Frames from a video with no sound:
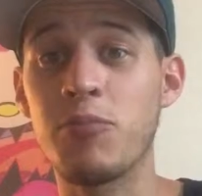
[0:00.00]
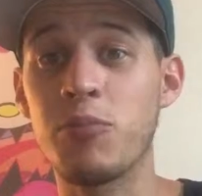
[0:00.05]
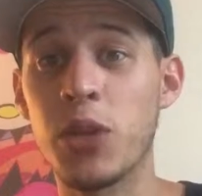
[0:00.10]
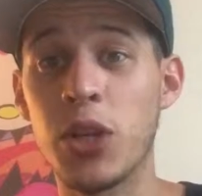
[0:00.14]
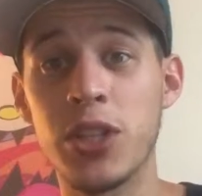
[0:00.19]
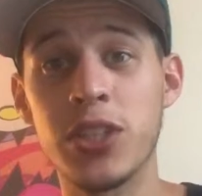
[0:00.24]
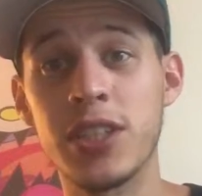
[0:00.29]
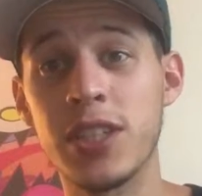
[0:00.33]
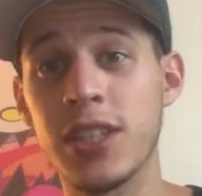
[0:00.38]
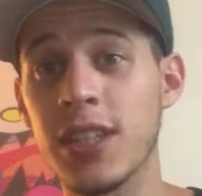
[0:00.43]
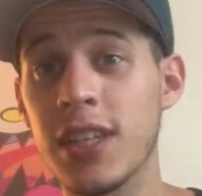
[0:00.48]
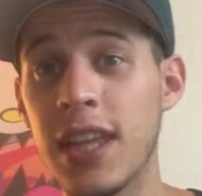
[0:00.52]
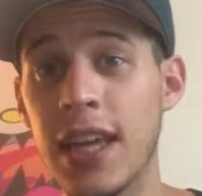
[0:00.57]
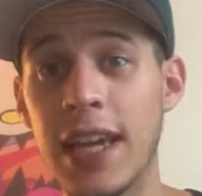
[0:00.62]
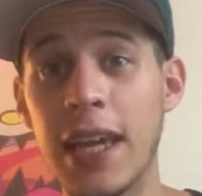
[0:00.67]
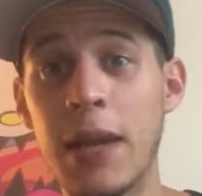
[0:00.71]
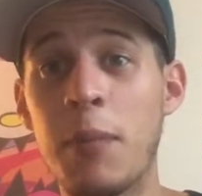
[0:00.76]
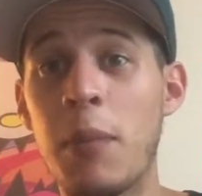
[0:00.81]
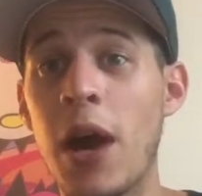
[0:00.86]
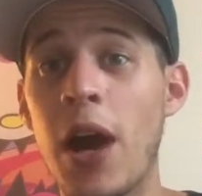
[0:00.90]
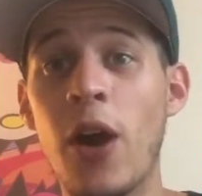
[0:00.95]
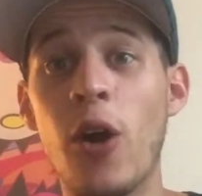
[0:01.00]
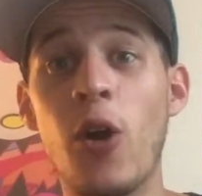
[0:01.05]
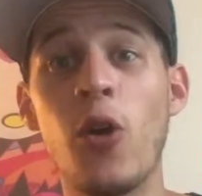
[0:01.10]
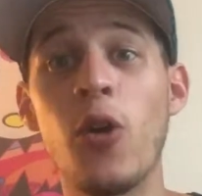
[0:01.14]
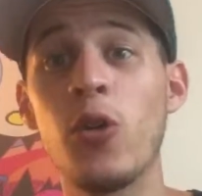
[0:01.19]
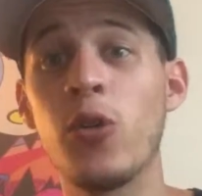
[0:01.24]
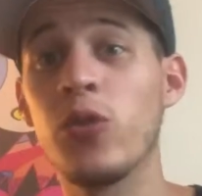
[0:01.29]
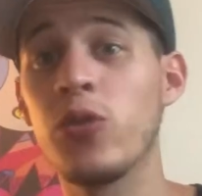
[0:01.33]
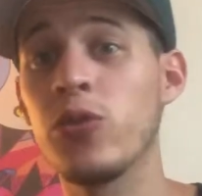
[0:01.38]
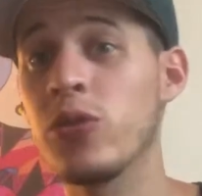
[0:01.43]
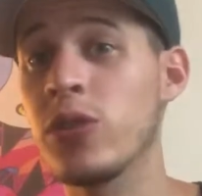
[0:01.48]
personally, like in my
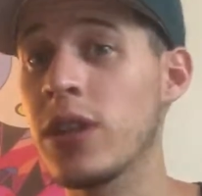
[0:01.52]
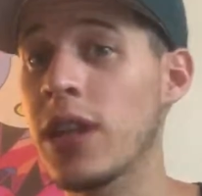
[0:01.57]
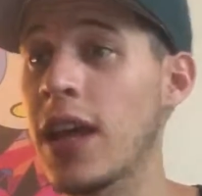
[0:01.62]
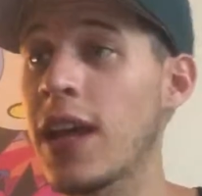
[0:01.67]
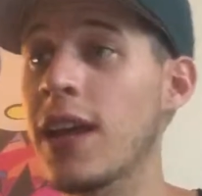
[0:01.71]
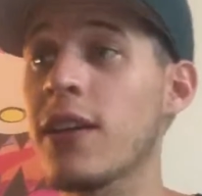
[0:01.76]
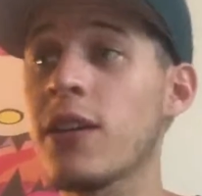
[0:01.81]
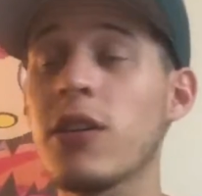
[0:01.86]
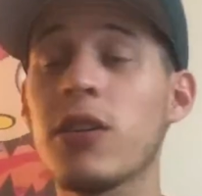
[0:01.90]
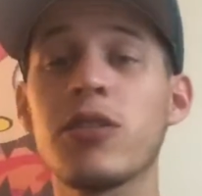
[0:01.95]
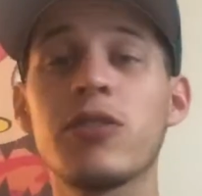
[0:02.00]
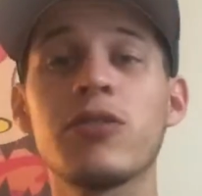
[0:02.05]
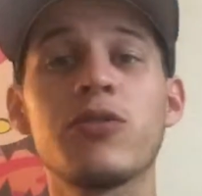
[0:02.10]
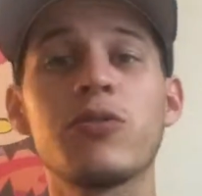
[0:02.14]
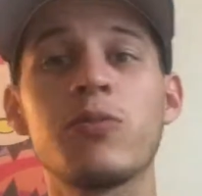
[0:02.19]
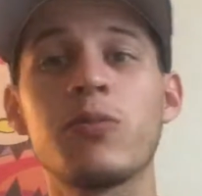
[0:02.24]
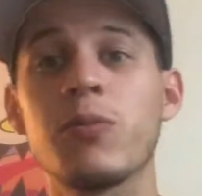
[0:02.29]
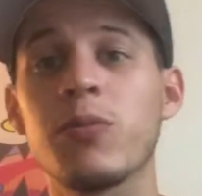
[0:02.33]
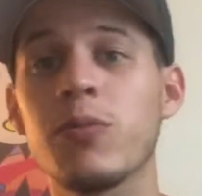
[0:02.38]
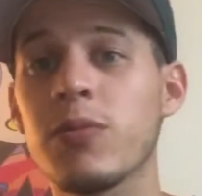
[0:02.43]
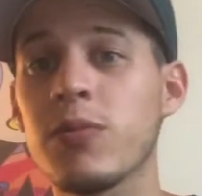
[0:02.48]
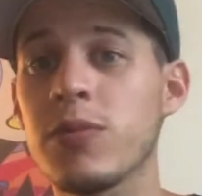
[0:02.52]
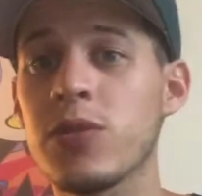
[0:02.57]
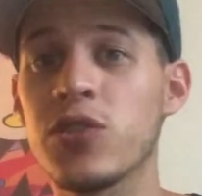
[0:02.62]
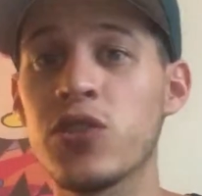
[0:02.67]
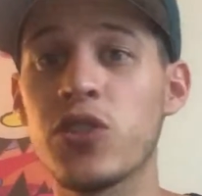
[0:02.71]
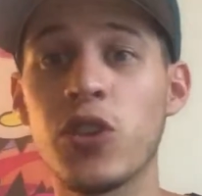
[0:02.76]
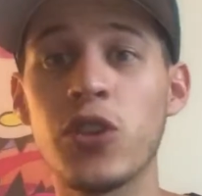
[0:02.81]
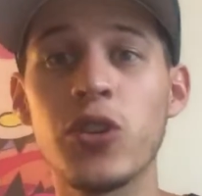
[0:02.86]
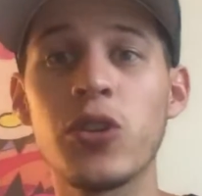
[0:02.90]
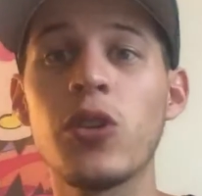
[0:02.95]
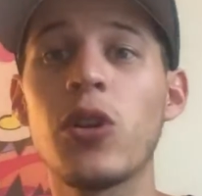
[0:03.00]
own like
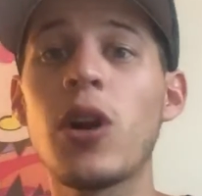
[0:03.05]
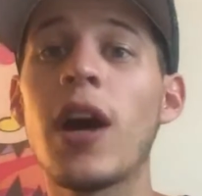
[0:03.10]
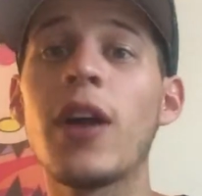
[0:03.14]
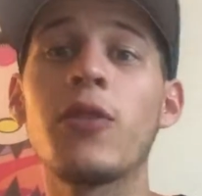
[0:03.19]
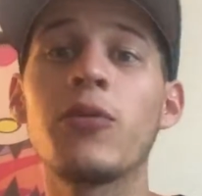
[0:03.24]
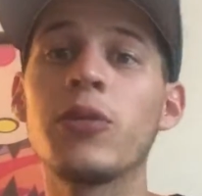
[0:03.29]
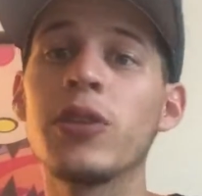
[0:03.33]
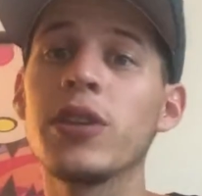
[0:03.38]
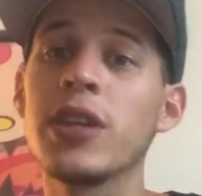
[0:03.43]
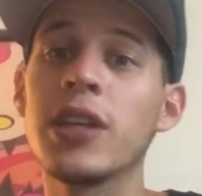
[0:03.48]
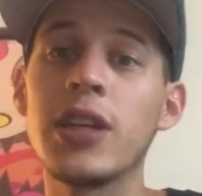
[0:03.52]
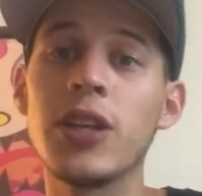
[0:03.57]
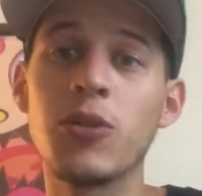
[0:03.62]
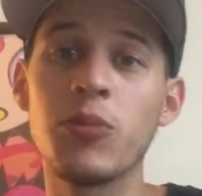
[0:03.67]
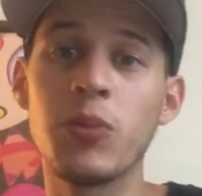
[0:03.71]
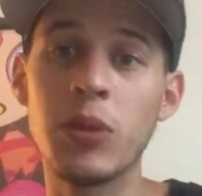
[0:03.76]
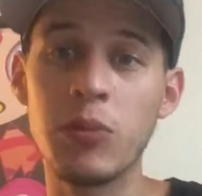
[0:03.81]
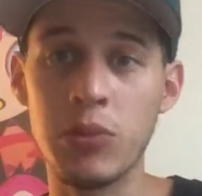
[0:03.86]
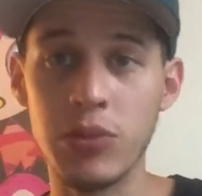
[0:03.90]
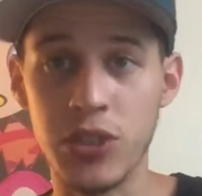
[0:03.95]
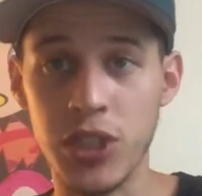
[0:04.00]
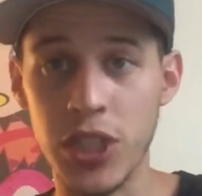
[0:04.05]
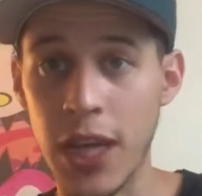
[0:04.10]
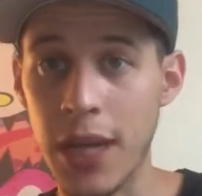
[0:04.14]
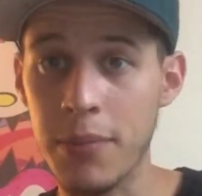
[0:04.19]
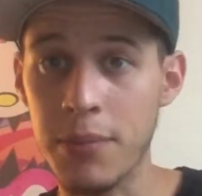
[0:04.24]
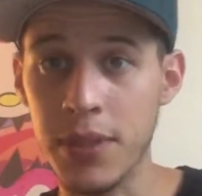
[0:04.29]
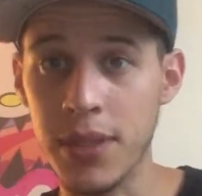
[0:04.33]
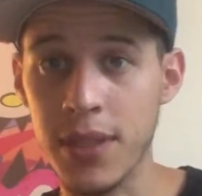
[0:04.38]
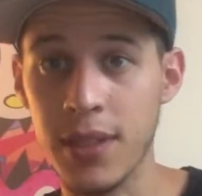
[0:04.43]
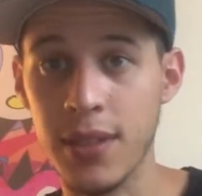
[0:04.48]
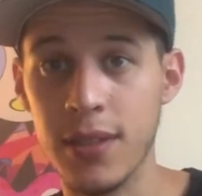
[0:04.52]
circle, I don't really hear people
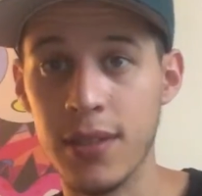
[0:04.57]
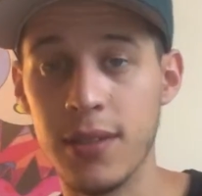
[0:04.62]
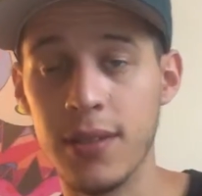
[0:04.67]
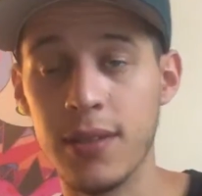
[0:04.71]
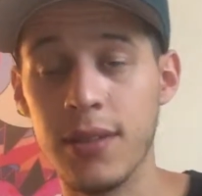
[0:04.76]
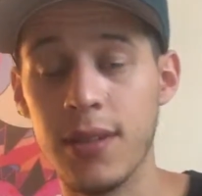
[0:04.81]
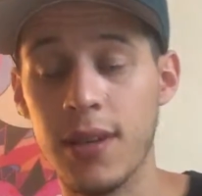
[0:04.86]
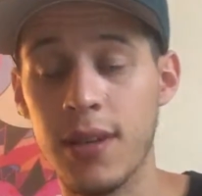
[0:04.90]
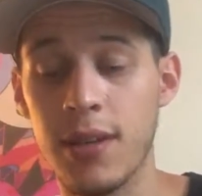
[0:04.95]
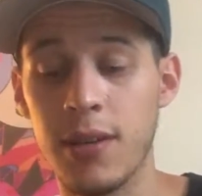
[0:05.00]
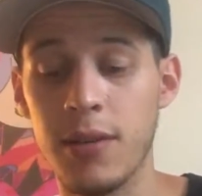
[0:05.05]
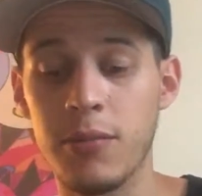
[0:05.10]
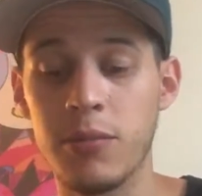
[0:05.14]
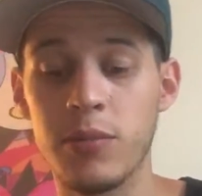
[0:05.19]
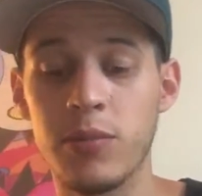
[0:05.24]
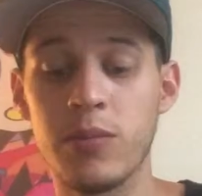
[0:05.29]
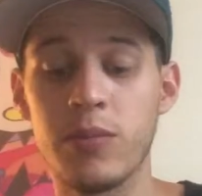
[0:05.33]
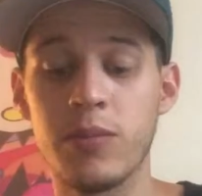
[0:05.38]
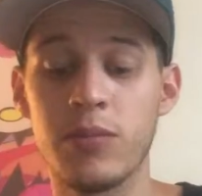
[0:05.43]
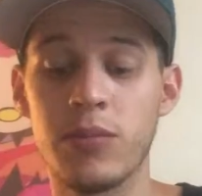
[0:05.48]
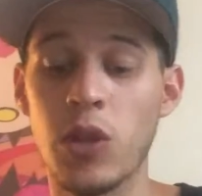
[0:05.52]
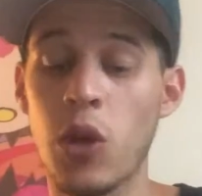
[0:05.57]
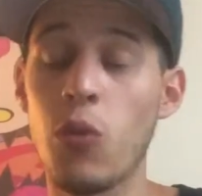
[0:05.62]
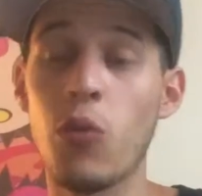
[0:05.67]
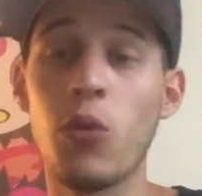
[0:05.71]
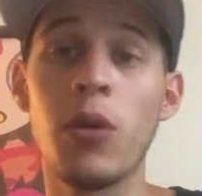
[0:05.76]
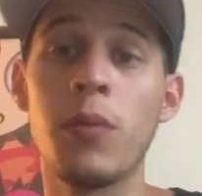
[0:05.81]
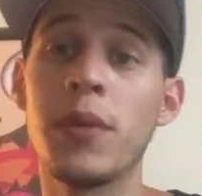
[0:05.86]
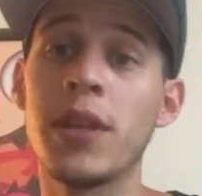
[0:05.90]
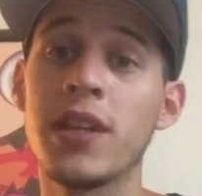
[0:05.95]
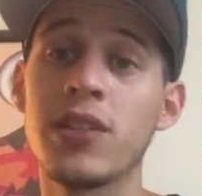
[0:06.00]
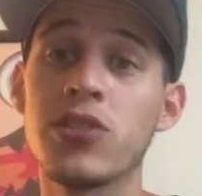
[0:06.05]
championing a
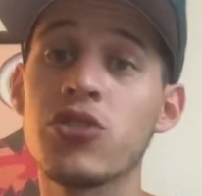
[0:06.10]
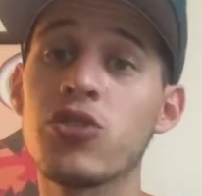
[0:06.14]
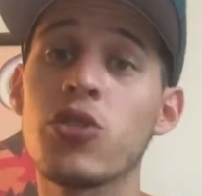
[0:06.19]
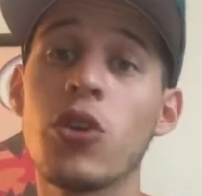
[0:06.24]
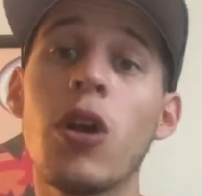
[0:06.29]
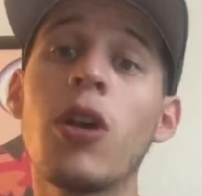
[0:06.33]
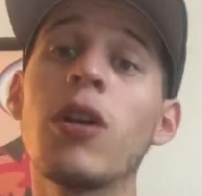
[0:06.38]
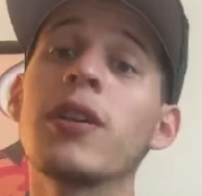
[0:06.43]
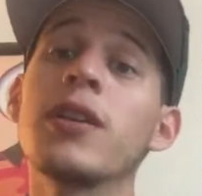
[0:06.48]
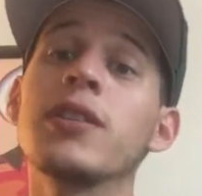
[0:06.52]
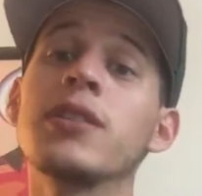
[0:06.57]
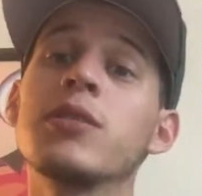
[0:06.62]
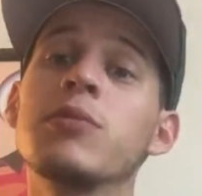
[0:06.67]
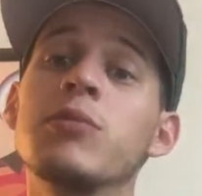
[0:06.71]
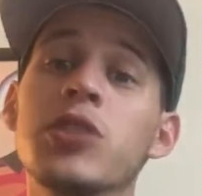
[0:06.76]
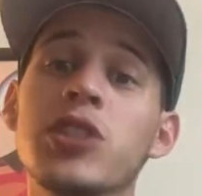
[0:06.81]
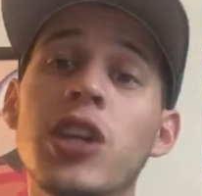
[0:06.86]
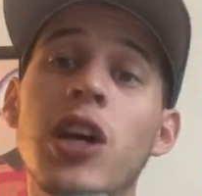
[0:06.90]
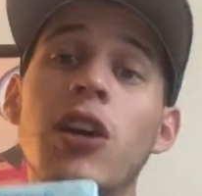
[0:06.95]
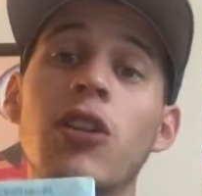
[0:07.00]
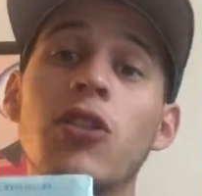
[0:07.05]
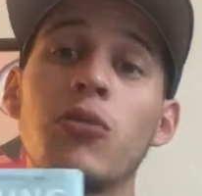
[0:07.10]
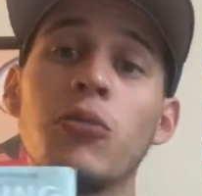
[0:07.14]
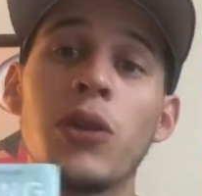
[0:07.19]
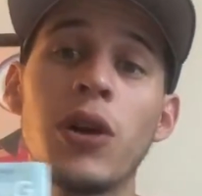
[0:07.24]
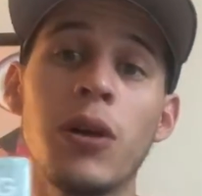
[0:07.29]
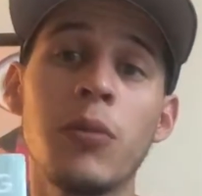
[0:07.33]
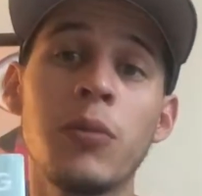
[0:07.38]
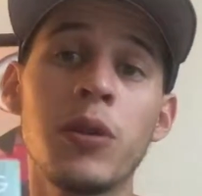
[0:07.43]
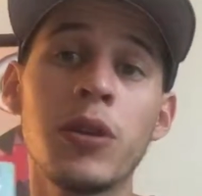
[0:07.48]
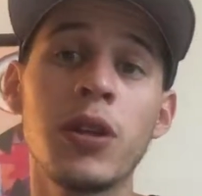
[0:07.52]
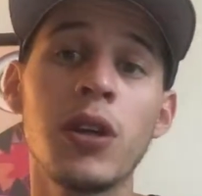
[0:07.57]
woman as strong as Michelle
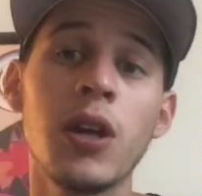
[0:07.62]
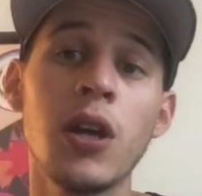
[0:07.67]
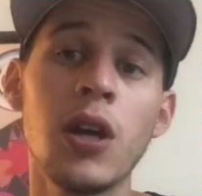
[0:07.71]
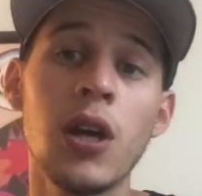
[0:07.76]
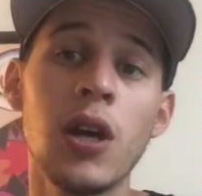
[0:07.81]
Obama.